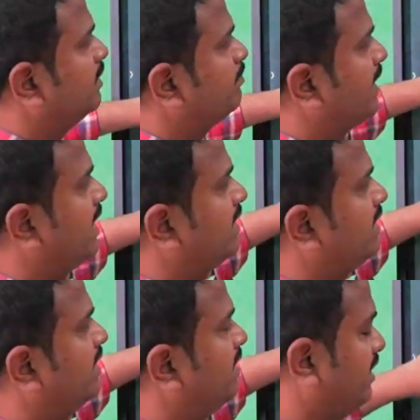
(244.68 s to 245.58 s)
the
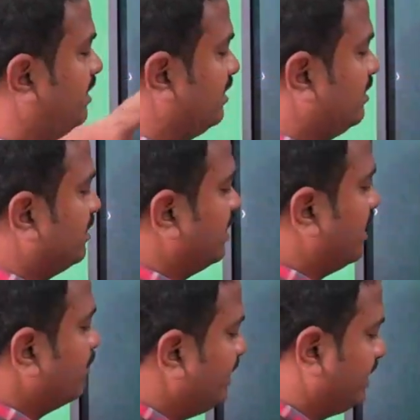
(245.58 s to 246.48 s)
practical
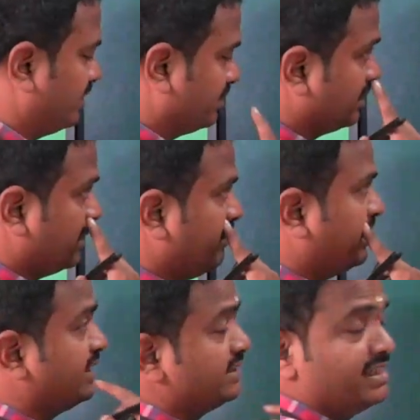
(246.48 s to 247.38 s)
ammeter.
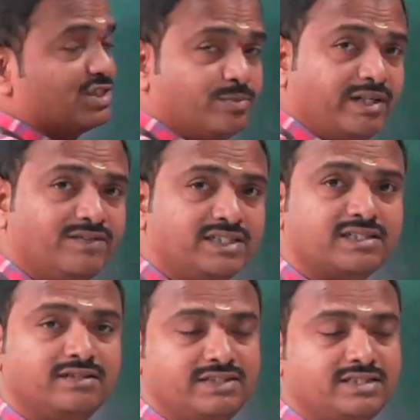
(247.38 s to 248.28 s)
Ammeter is an instrument
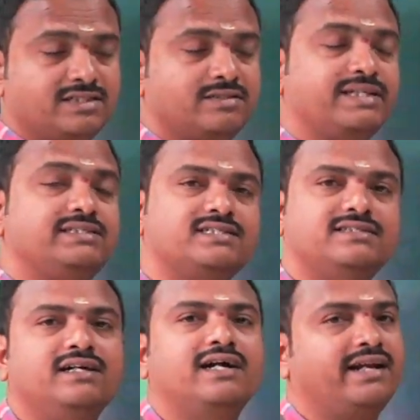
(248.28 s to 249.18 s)
which measures
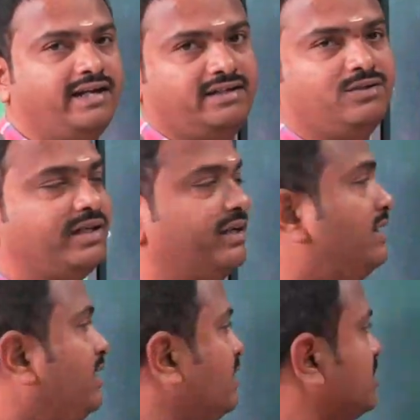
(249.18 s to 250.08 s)
the current. Okay,
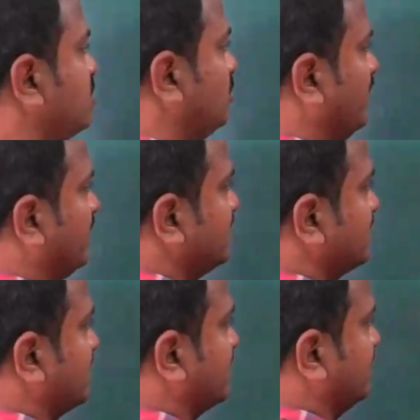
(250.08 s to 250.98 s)
so let us